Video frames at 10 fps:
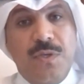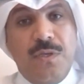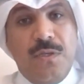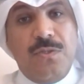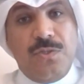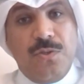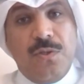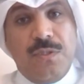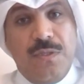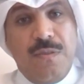we
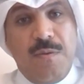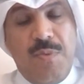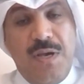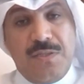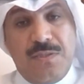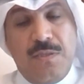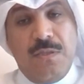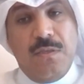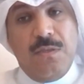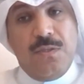enjoyed in the past.
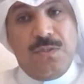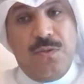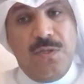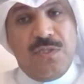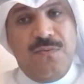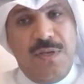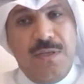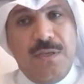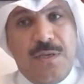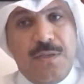So it's
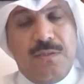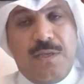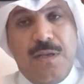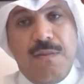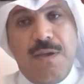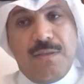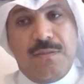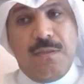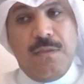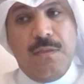very critical that
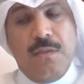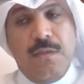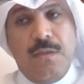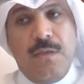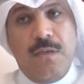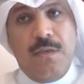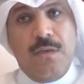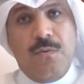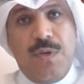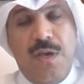uh, uh,
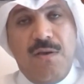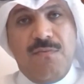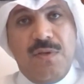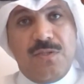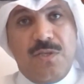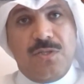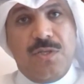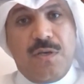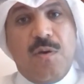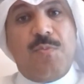we have uh,
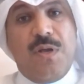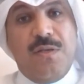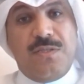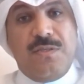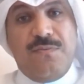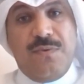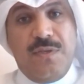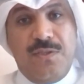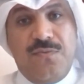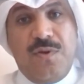such a comprehensive uh,
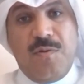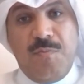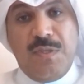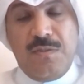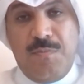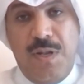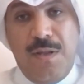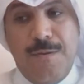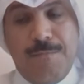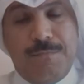development
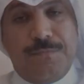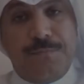plan.